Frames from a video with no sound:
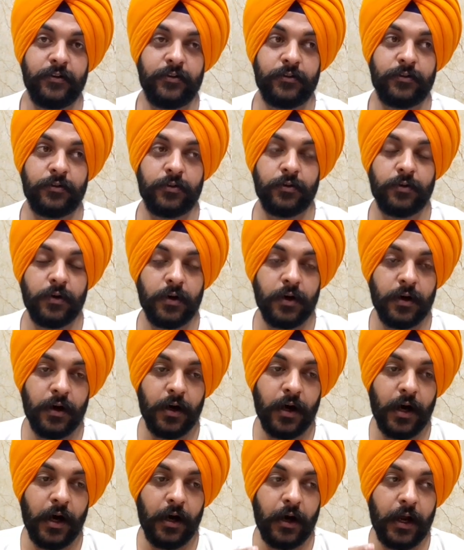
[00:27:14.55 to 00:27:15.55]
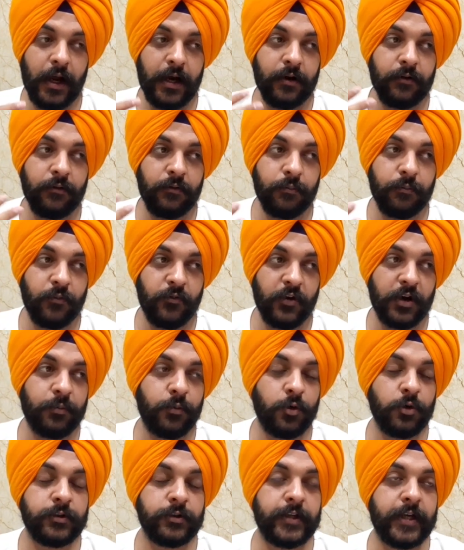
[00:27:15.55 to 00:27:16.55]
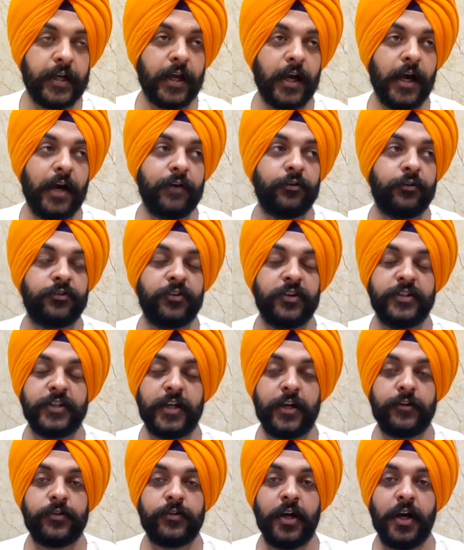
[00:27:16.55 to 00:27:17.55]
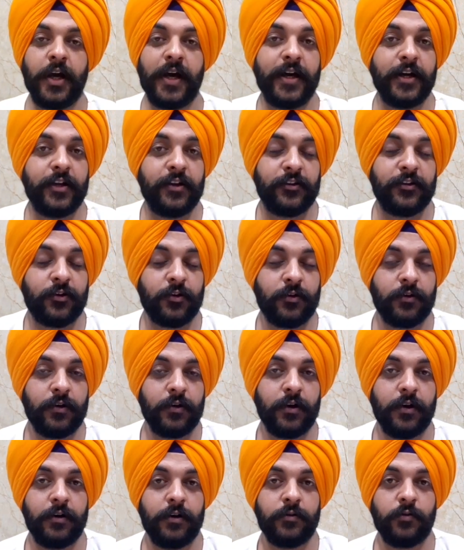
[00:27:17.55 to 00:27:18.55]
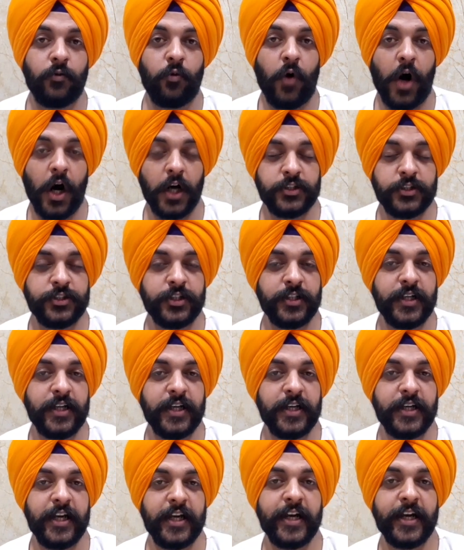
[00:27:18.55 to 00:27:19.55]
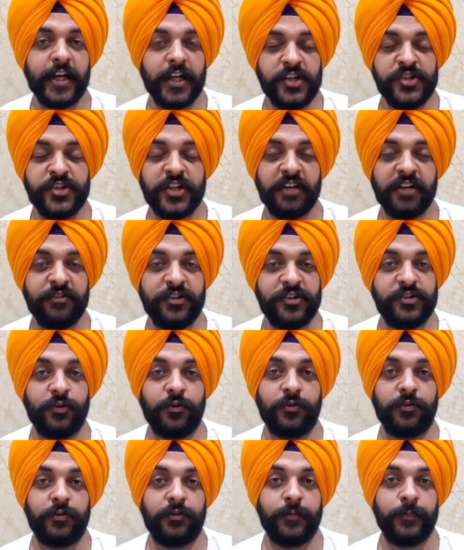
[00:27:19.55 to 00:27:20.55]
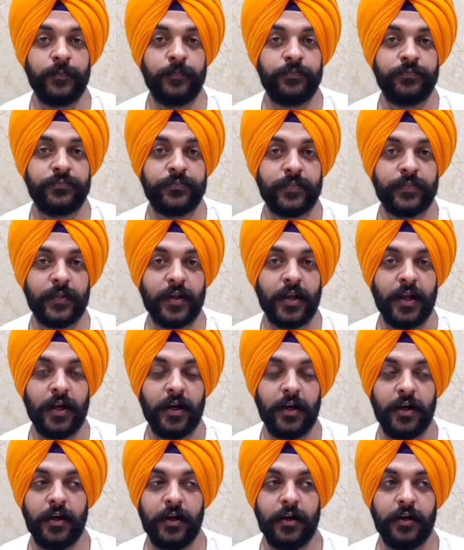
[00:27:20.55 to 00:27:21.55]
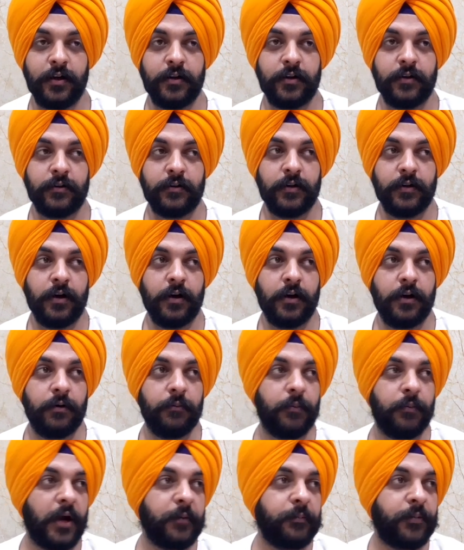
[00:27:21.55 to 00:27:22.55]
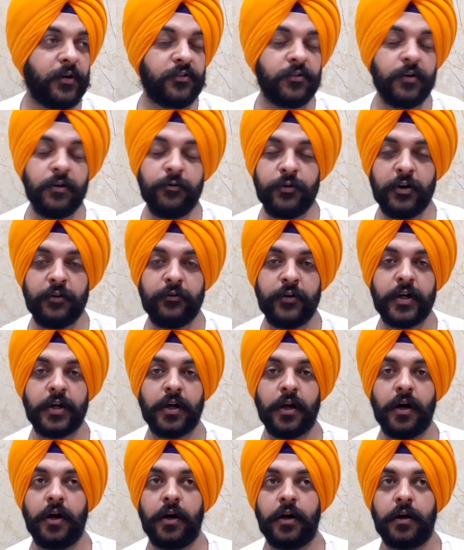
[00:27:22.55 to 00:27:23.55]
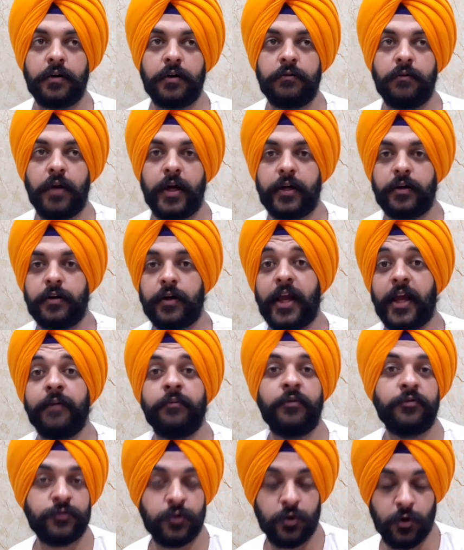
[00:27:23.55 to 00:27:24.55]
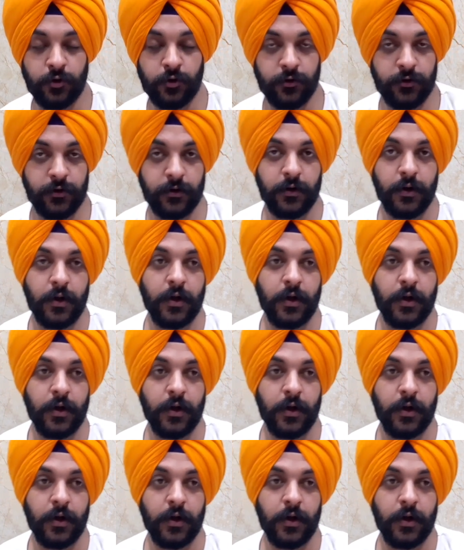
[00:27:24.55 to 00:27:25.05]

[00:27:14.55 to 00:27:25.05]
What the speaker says: So and one more thing I would suggest, watch English TV shows. My personal favorite are like Game of Thrones,